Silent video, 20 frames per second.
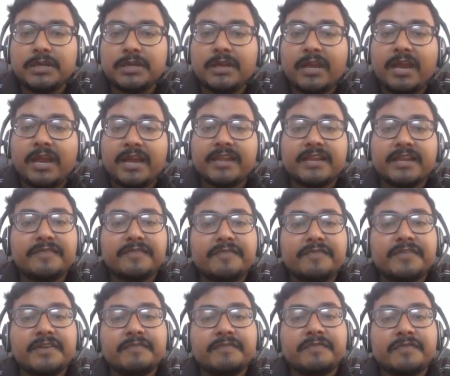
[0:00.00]
And if
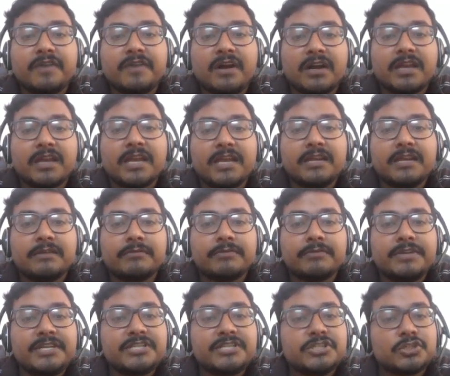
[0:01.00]
we've again
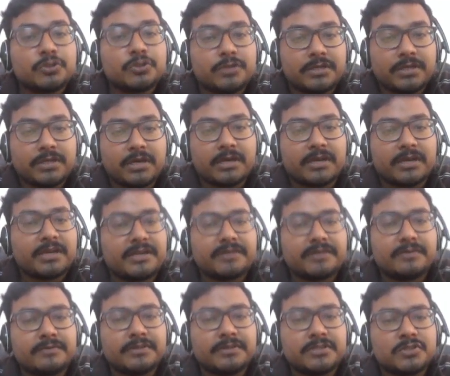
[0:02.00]
reached to the target,
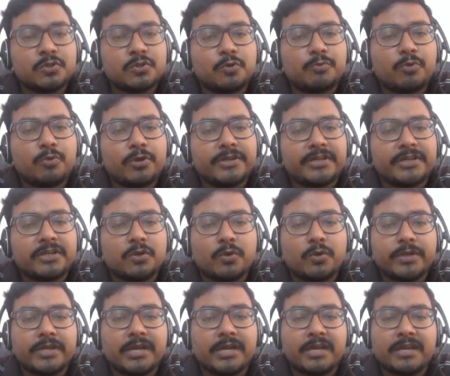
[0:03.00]
there's no point in
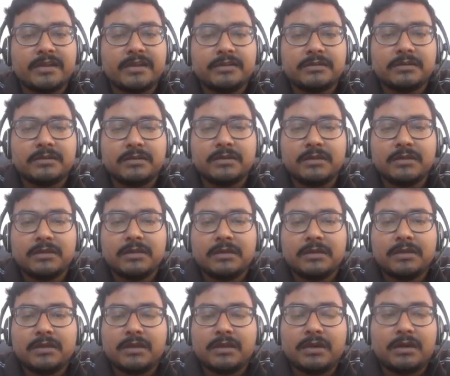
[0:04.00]
going ahead.
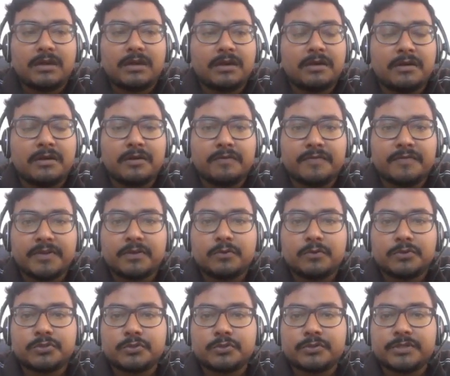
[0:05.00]
We're going
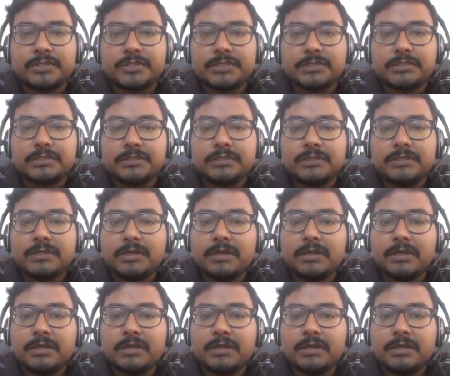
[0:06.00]
to return.